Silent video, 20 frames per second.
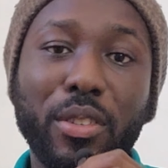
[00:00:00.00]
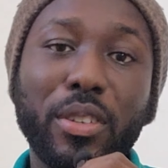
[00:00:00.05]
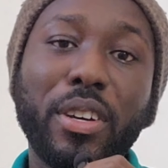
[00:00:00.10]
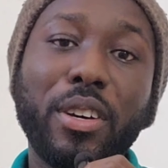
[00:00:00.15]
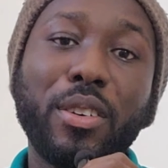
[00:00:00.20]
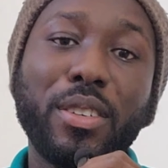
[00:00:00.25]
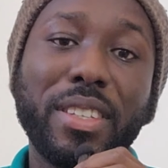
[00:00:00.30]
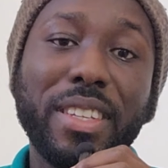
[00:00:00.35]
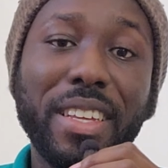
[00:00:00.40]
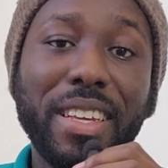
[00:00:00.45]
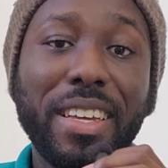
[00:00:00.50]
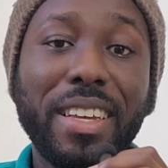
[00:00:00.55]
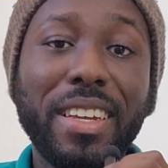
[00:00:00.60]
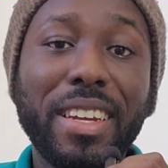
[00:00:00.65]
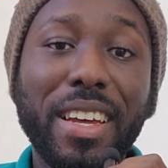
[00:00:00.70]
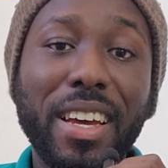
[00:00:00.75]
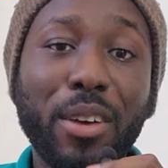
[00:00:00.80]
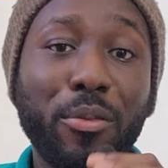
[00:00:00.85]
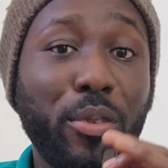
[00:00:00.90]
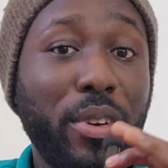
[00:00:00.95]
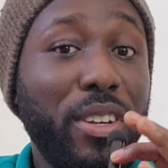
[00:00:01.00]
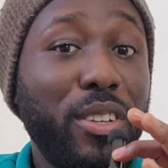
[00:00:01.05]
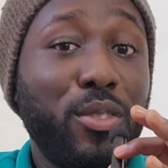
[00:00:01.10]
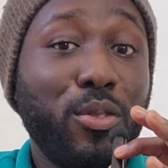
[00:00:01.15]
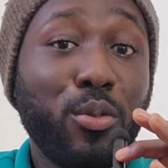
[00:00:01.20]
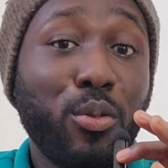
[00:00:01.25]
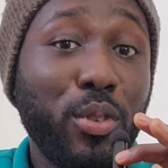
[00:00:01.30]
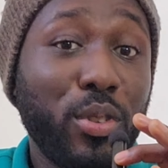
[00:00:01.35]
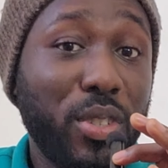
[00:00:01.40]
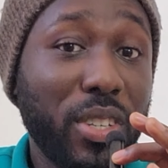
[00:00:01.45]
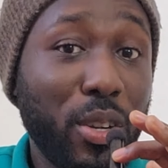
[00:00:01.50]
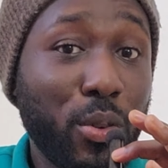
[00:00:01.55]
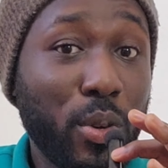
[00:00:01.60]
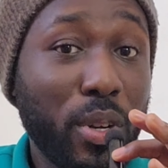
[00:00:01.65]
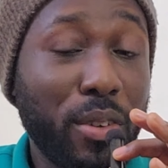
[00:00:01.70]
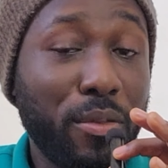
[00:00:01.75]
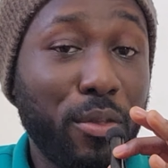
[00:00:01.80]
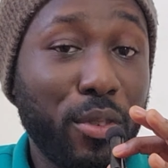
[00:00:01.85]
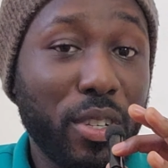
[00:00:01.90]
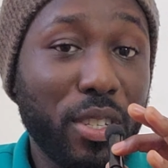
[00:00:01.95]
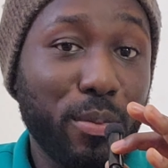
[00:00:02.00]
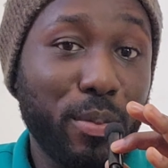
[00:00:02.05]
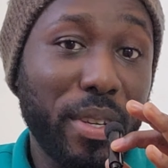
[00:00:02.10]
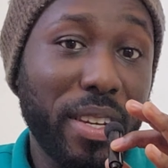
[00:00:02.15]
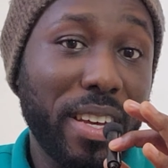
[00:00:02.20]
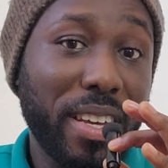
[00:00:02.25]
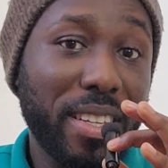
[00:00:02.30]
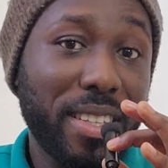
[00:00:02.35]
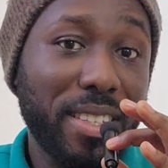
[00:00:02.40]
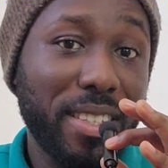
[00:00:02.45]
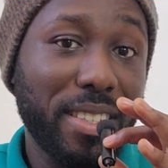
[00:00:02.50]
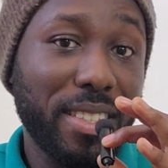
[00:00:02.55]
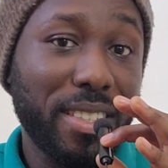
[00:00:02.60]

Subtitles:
so I was thinking that I'm ready to go into the workforce with that.